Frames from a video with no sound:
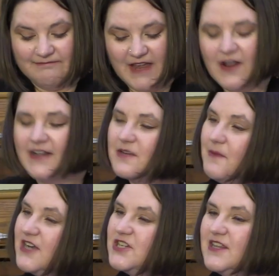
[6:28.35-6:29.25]
And not to
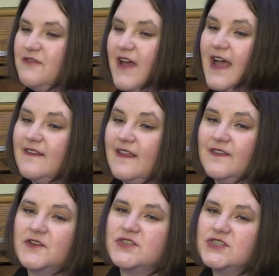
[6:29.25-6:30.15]
mention the fact that
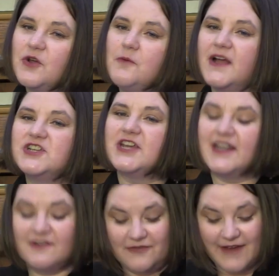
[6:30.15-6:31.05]
there's so much
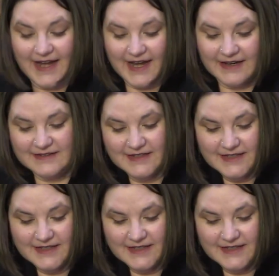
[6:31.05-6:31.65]
infighting.